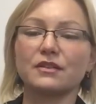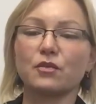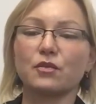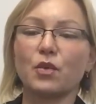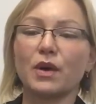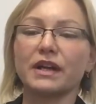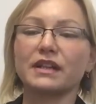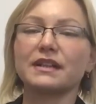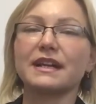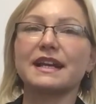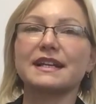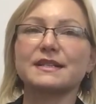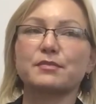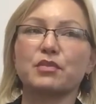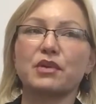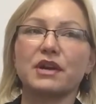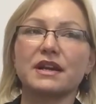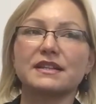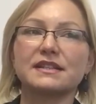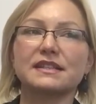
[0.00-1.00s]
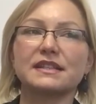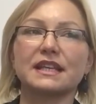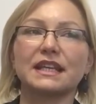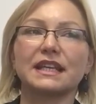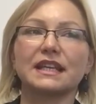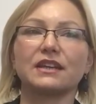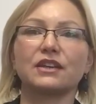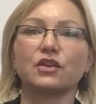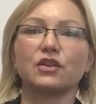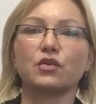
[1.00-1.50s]
while
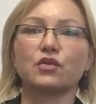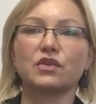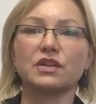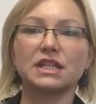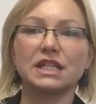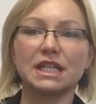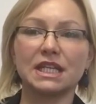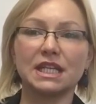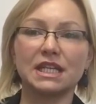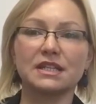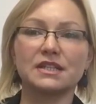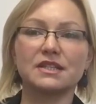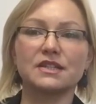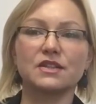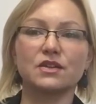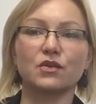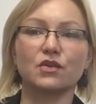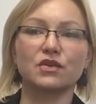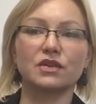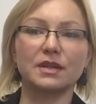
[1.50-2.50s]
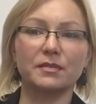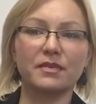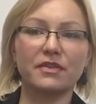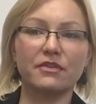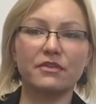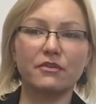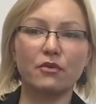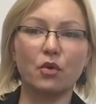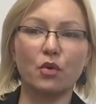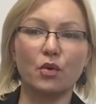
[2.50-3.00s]
expressing your need, your deep
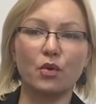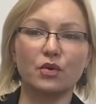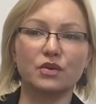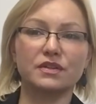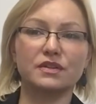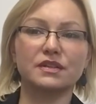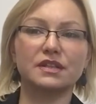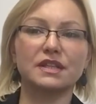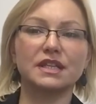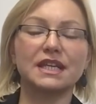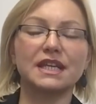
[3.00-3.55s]
thought,